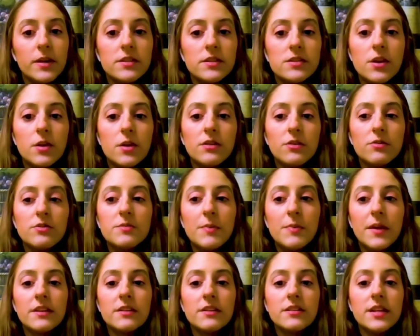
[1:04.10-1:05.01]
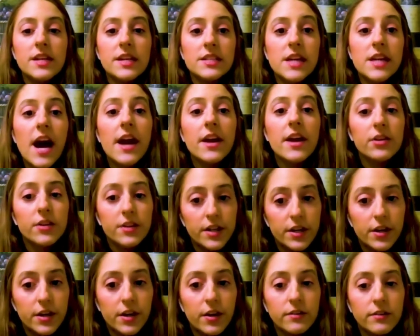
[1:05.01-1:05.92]
And so you spend the entire
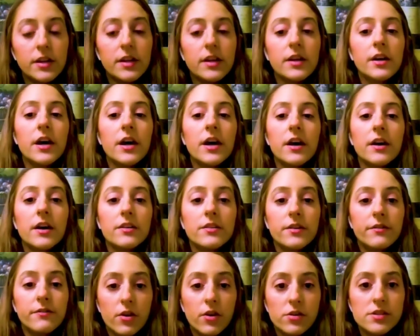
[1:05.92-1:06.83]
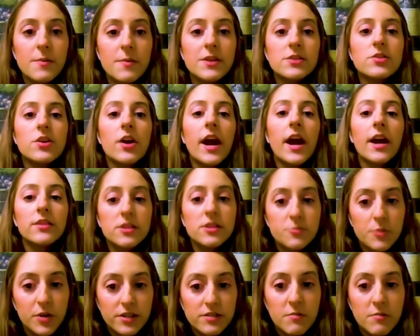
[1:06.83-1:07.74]
year, the fall semester and the
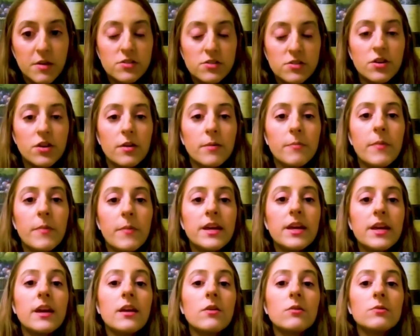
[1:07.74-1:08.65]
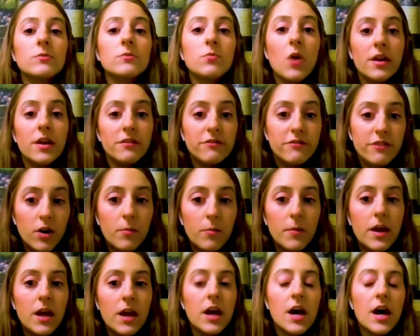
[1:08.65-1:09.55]
spring semester, making 1 film.
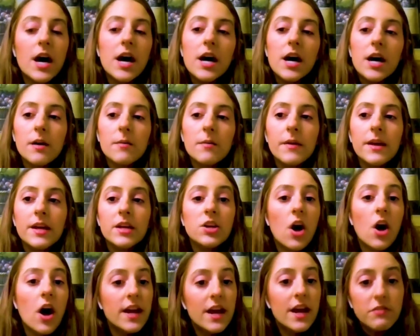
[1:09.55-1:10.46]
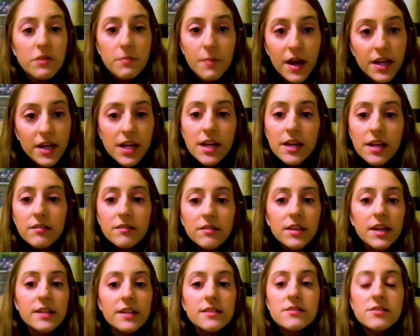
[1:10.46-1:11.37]
And not everybody
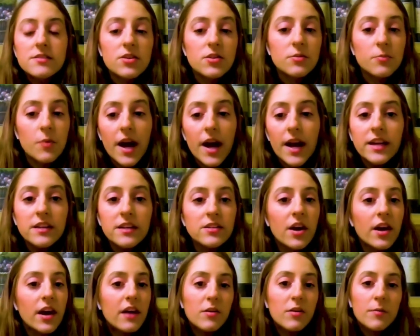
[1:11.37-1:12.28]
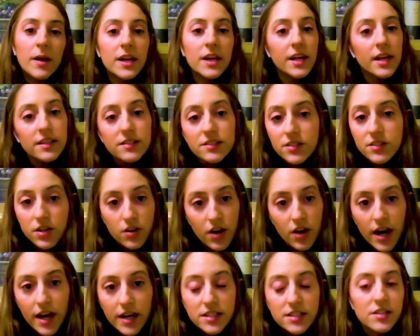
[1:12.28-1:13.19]
gets to write, not everybody gets to
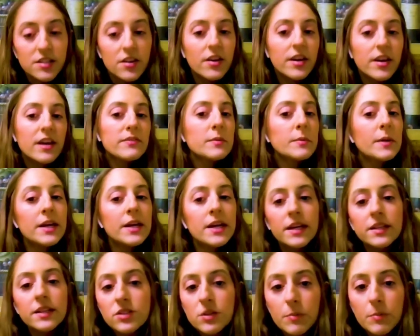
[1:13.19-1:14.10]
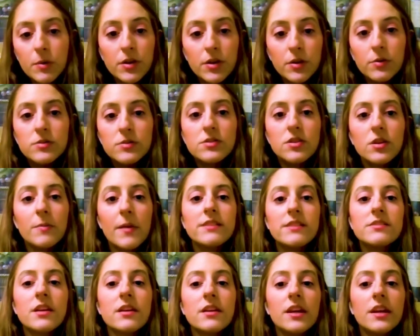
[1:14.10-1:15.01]
direct, not everybody gets to produce. You're
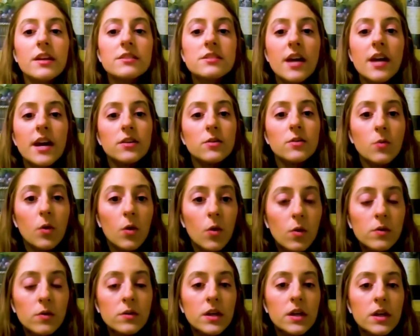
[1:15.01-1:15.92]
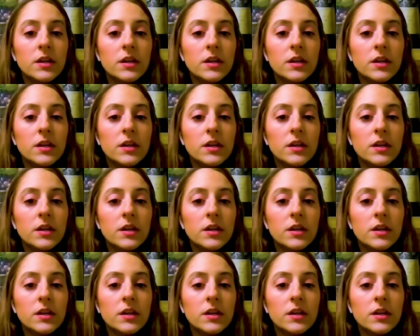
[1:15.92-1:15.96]
basically assigned a role.